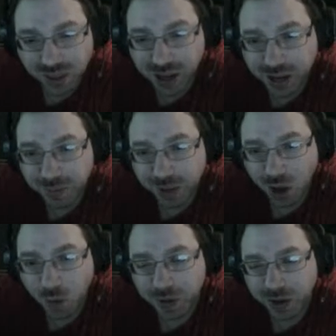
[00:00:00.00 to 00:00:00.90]
I am
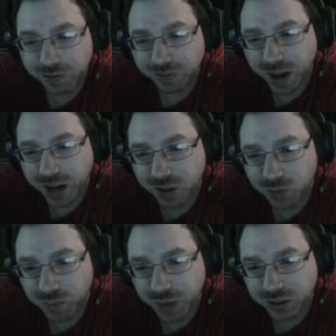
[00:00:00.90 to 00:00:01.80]
opening fire
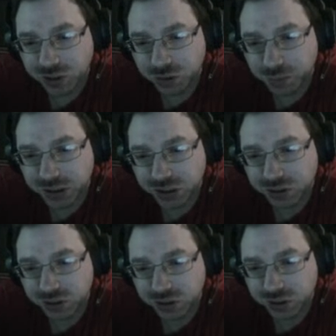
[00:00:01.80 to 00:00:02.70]
with my 2
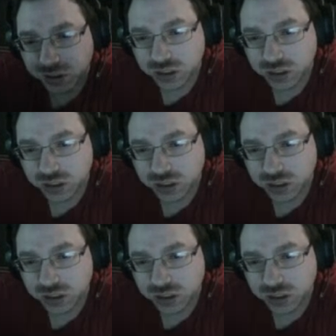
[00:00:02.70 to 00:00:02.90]
pistols.